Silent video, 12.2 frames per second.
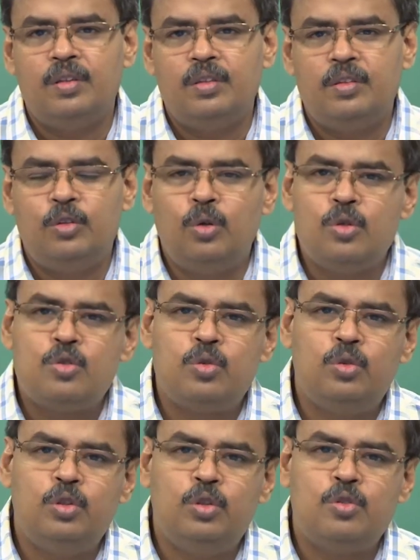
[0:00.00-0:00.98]
those
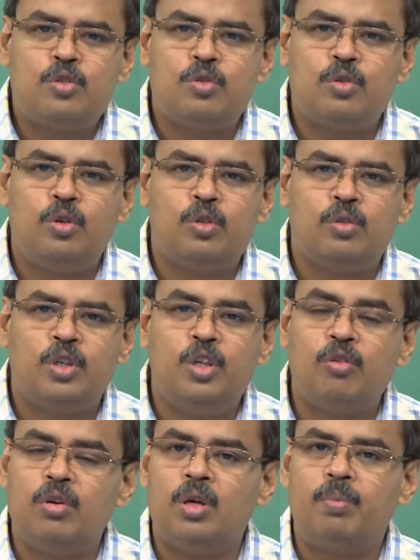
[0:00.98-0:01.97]
who used to go to the
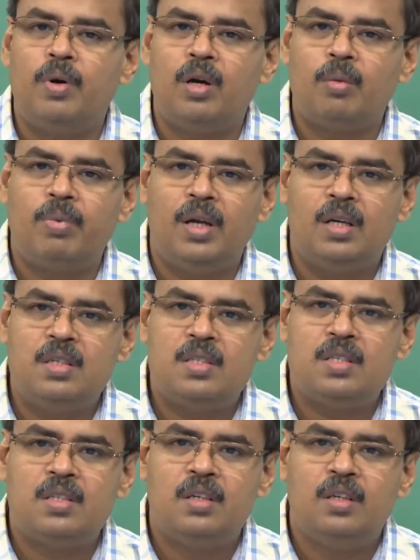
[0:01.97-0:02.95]
nuclear power
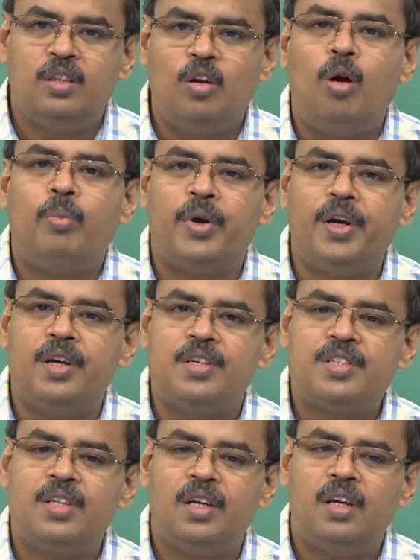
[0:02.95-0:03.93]
plants, the
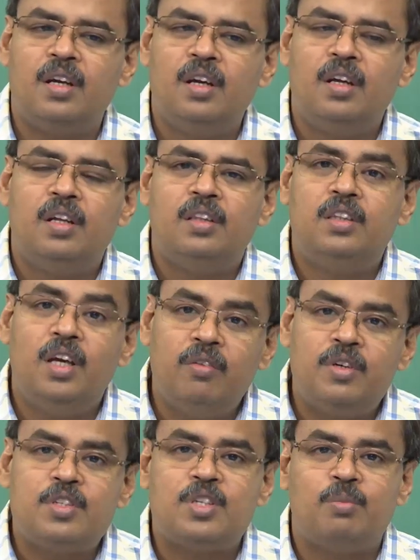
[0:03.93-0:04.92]
operators there, they
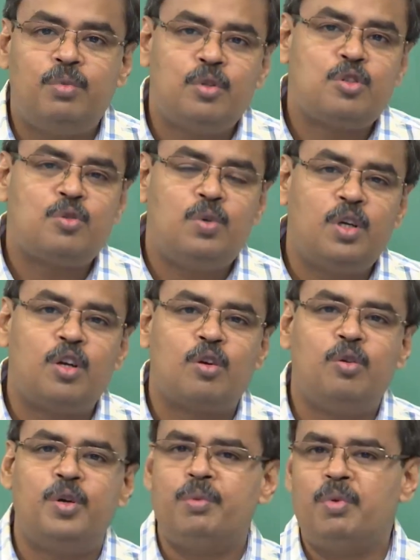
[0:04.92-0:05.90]
were supposed to
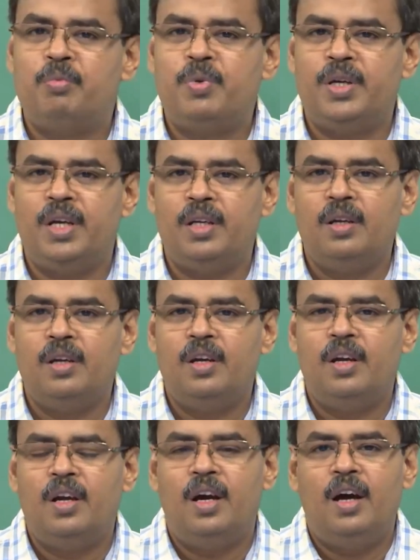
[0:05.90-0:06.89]
undergo MMPI,
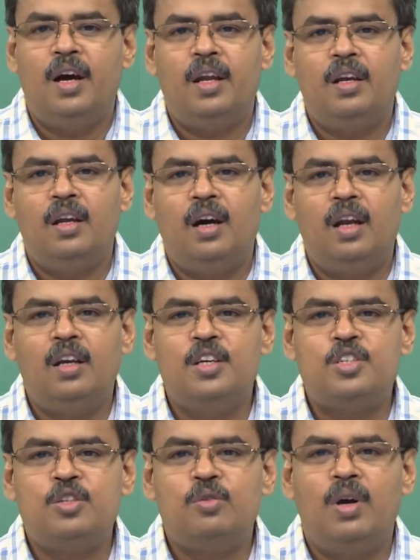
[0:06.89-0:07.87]
and
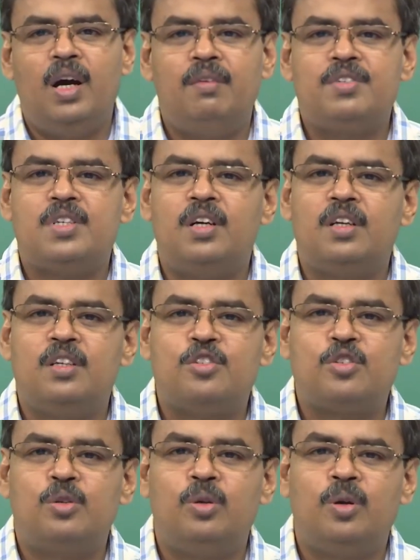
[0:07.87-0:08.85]
unless you have certain
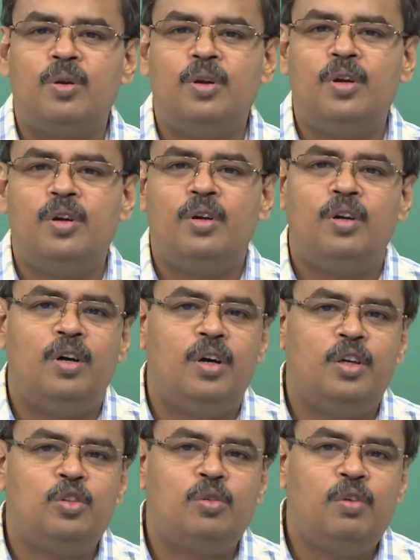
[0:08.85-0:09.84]
score,
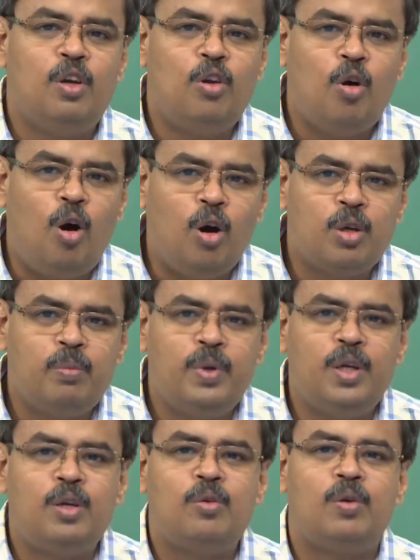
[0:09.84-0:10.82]
you will not
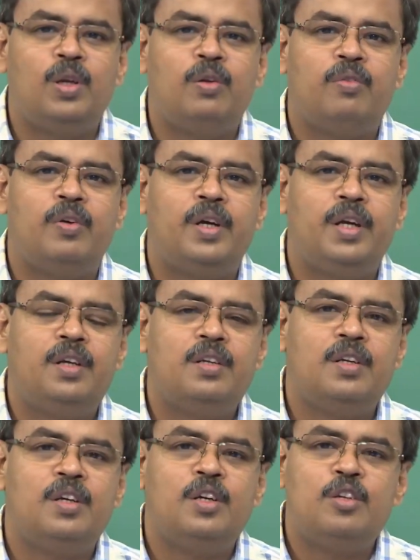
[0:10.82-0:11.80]
be qualified
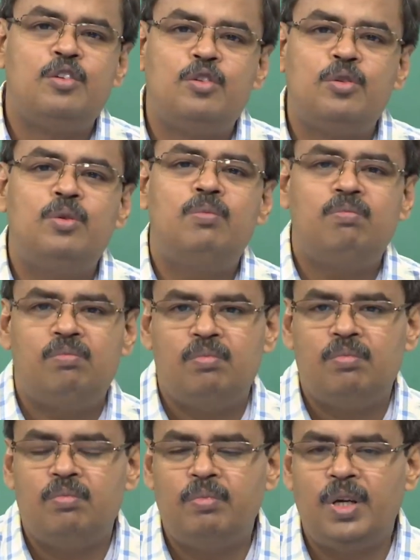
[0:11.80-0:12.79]
to
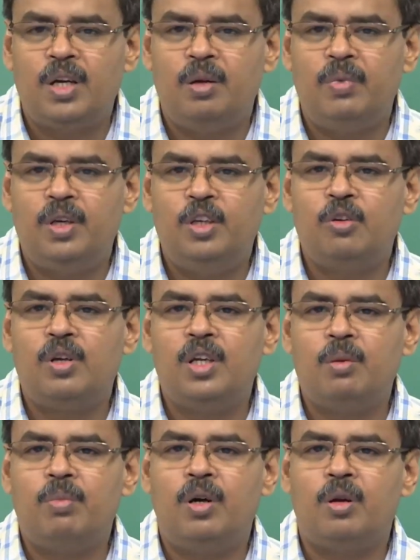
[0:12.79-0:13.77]
become a
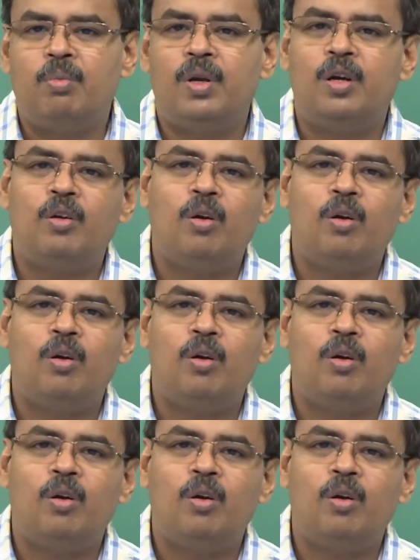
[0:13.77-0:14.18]
nuclear power plant